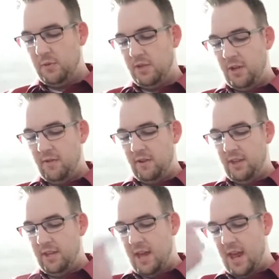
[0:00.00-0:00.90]
Switching over to the
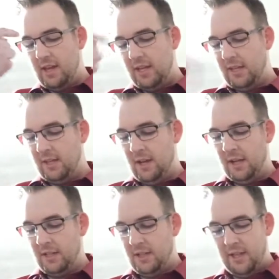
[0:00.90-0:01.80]
neck
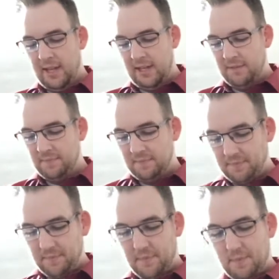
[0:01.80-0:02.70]
on clean.
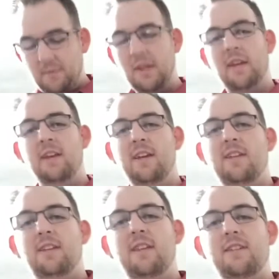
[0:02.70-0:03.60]

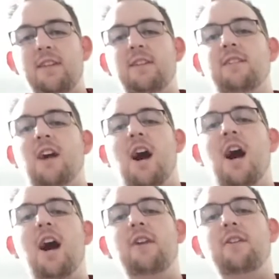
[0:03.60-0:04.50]
This is
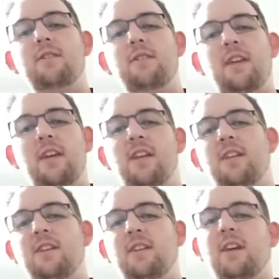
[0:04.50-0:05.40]
hotter
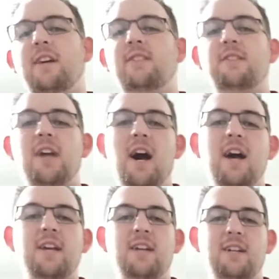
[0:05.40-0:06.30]
than a
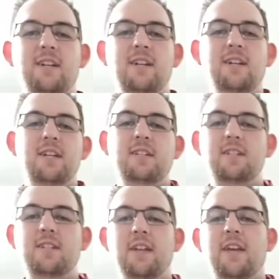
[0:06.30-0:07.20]
stock
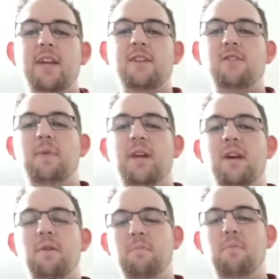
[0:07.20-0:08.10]
Telecaster
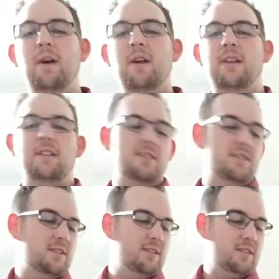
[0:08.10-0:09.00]
pickup, but it
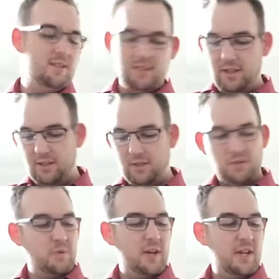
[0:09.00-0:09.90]
still just
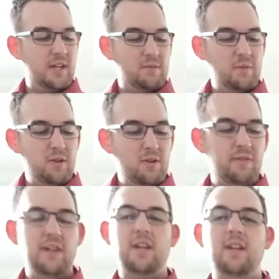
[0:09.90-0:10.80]
rings
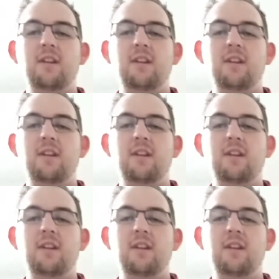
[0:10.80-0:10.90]
beautifully.